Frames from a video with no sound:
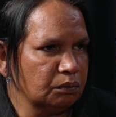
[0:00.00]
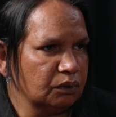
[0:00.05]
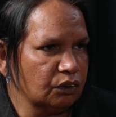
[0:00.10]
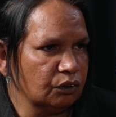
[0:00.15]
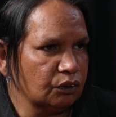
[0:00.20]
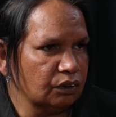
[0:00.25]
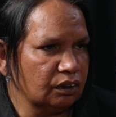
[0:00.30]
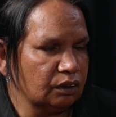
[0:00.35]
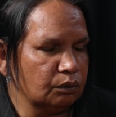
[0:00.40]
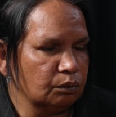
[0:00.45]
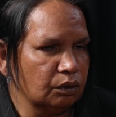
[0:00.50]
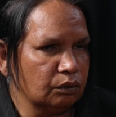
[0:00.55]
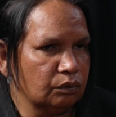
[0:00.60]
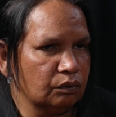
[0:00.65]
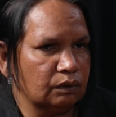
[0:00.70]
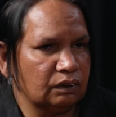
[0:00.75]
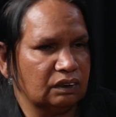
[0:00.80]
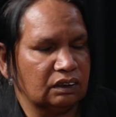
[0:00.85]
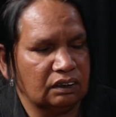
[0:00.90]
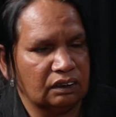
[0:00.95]
period, where
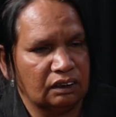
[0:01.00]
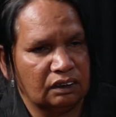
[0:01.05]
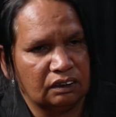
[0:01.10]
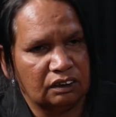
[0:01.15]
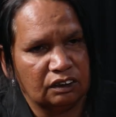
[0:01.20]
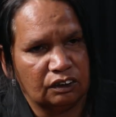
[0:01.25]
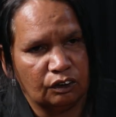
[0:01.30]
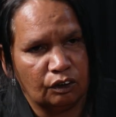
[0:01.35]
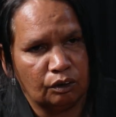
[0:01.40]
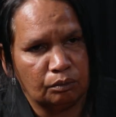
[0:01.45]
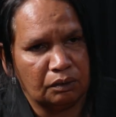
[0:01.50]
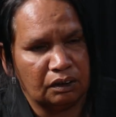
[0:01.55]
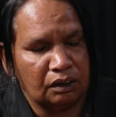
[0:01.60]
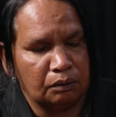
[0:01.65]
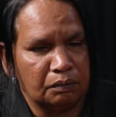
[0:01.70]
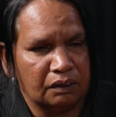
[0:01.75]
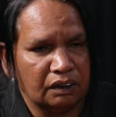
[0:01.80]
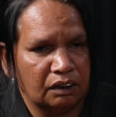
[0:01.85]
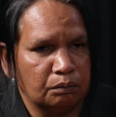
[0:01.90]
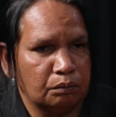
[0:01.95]
we've seen so many
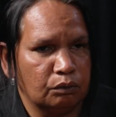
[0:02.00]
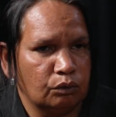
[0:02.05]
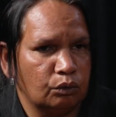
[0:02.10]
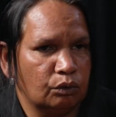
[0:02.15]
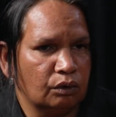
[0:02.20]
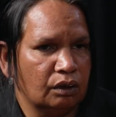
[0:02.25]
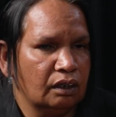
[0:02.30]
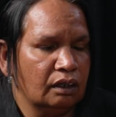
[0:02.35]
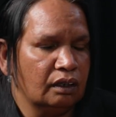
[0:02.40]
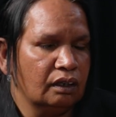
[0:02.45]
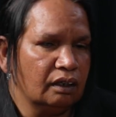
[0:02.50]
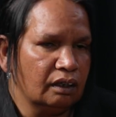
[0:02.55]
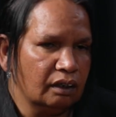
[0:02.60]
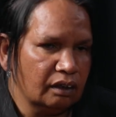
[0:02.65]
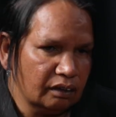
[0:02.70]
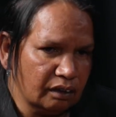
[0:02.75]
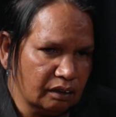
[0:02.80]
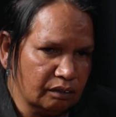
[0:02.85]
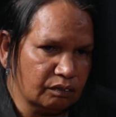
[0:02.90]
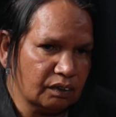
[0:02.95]
people
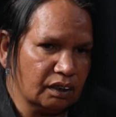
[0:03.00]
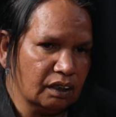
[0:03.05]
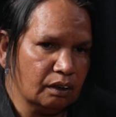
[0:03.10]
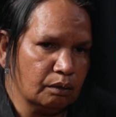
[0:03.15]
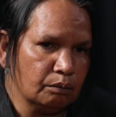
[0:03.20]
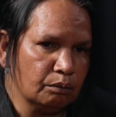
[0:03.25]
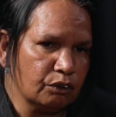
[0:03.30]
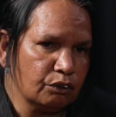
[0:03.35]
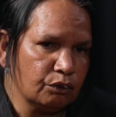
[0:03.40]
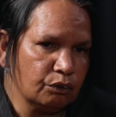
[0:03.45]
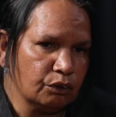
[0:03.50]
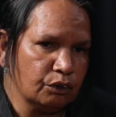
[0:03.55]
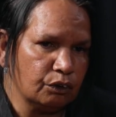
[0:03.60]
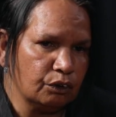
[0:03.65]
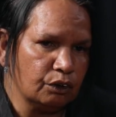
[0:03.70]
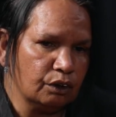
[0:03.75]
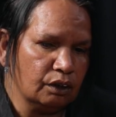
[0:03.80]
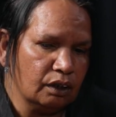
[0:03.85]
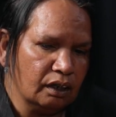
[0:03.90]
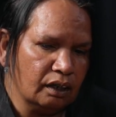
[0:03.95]
that have come
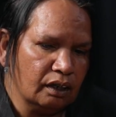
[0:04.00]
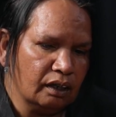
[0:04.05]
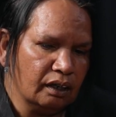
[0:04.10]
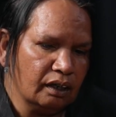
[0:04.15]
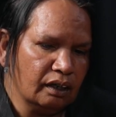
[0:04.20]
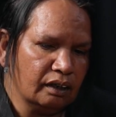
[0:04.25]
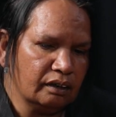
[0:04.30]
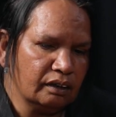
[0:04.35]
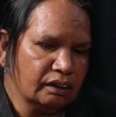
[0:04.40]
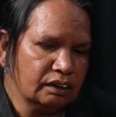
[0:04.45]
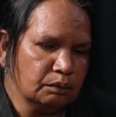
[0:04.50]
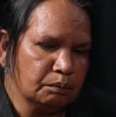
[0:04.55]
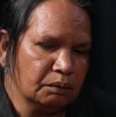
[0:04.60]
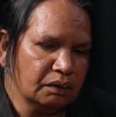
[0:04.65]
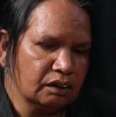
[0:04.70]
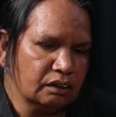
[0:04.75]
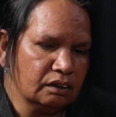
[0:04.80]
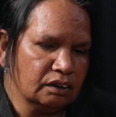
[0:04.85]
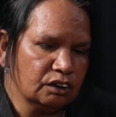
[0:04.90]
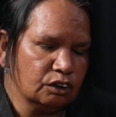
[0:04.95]
through, and there's
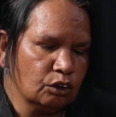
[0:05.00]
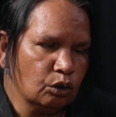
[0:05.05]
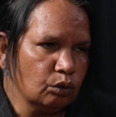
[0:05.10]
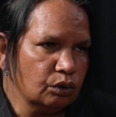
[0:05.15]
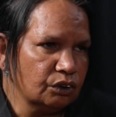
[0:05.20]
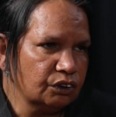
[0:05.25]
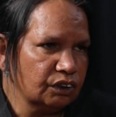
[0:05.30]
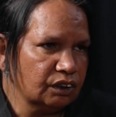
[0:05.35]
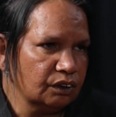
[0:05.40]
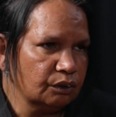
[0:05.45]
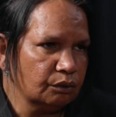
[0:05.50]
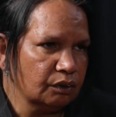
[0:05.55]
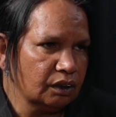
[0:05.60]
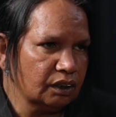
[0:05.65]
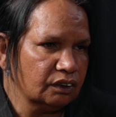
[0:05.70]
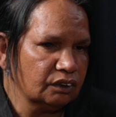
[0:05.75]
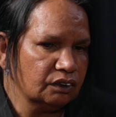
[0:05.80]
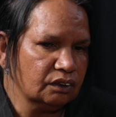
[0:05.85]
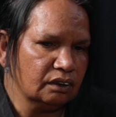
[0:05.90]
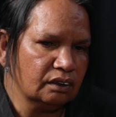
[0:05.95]
been the stolen
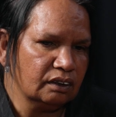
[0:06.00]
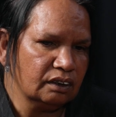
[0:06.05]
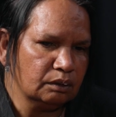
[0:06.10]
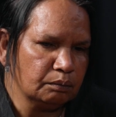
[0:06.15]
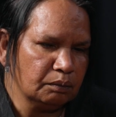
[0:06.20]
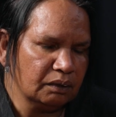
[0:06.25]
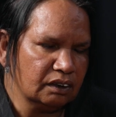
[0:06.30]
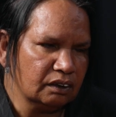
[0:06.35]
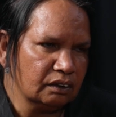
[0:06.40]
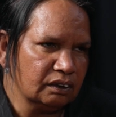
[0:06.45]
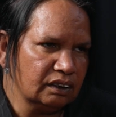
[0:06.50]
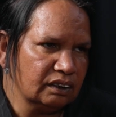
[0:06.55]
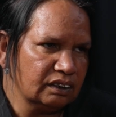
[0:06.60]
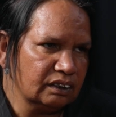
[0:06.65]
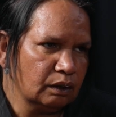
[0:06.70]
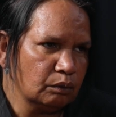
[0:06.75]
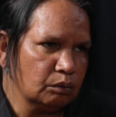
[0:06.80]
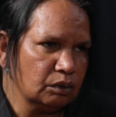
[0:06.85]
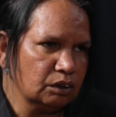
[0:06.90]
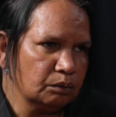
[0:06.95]
generation, there's been the
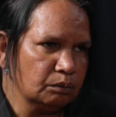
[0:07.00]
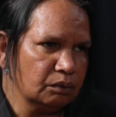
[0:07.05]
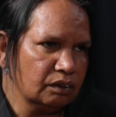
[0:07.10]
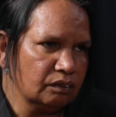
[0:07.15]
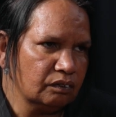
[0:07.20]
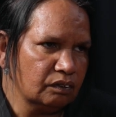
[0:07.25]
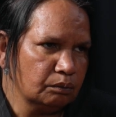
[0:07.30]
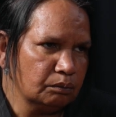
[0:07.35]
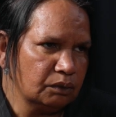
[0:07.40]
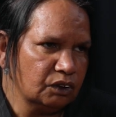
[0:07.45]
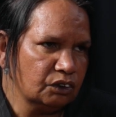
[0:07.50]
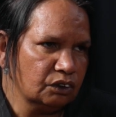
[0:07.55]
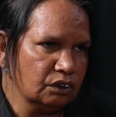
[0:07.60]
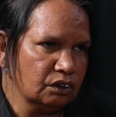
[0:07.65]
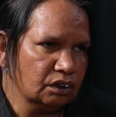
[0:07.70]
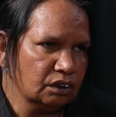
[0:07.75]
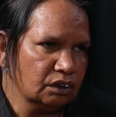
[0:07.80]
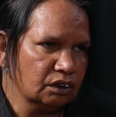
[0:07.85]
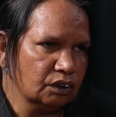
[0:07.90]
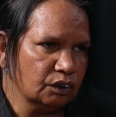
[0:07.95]
establishment of the
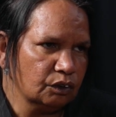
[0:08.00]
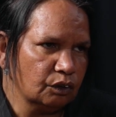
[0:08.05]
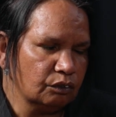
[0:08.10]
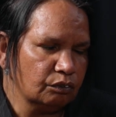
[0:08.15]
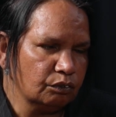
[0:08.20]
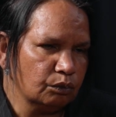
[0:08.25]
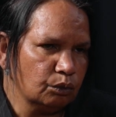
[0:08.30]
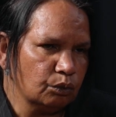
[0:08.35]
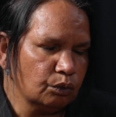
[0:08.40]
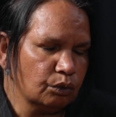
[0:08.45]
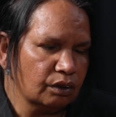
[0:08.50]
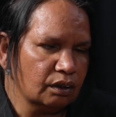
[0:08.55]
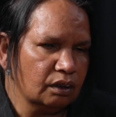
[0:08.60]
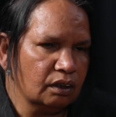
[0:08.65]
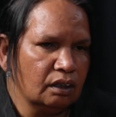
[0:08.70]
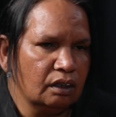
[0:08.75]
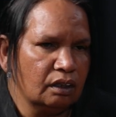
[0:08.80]
missions and so forth.